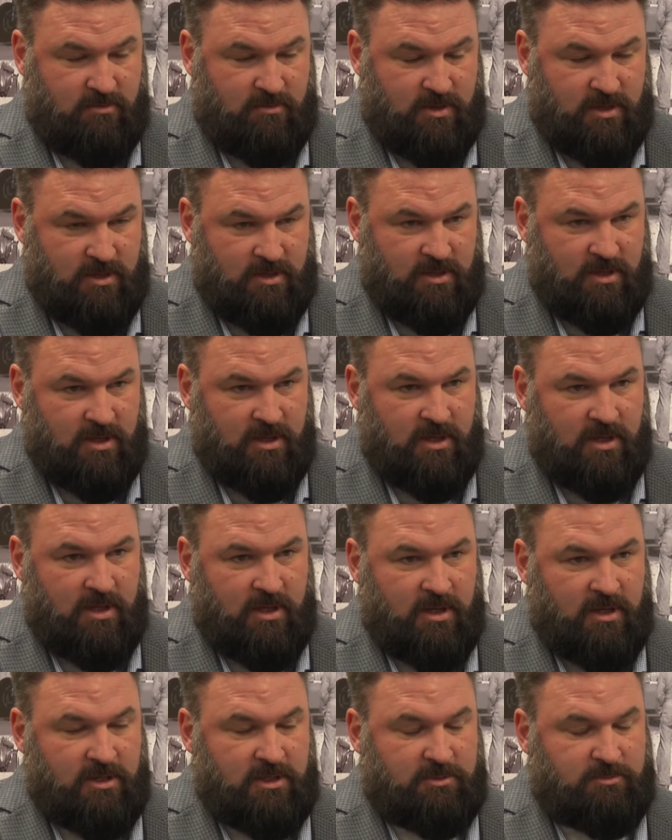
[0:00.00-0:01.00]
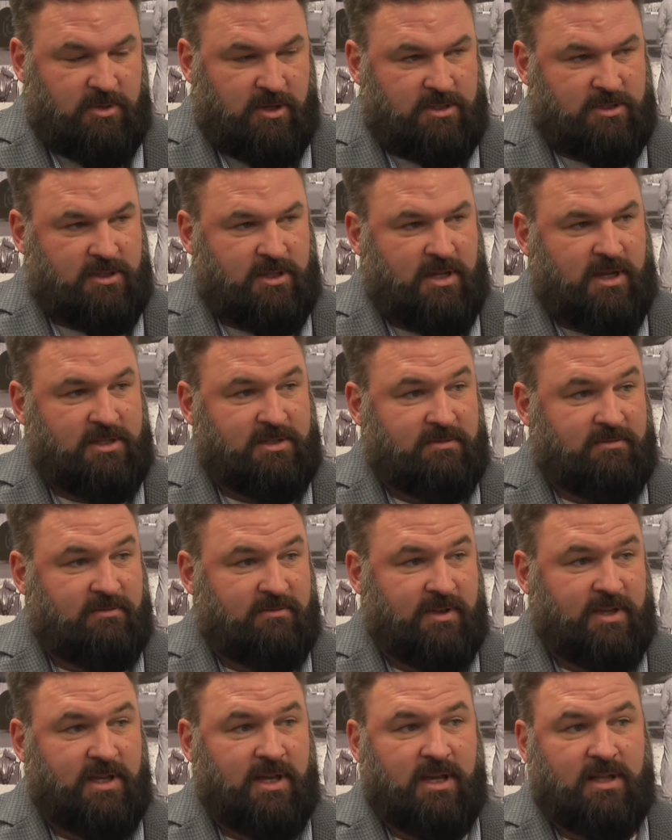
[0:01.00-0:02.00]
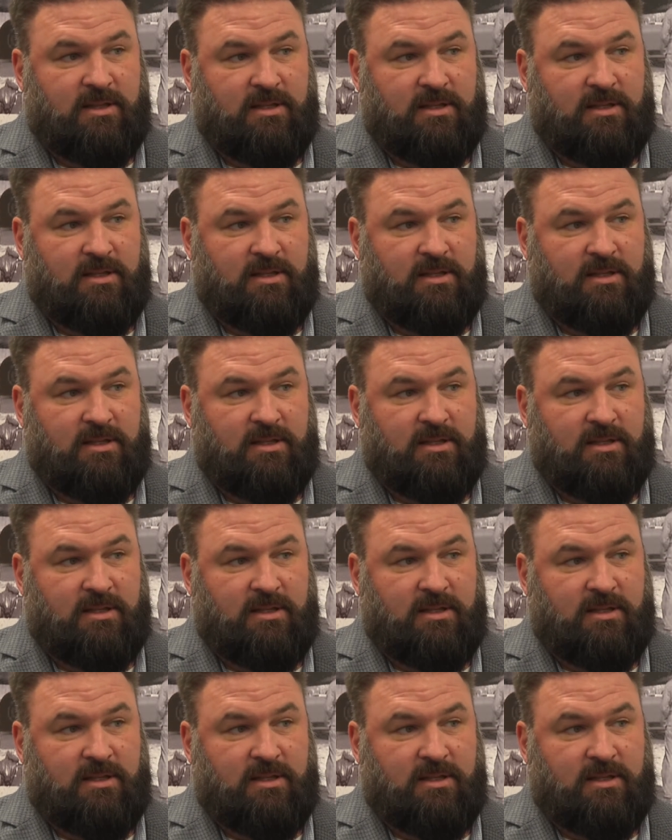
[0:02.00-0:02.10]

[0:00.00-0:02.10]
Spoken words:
We specialize in VA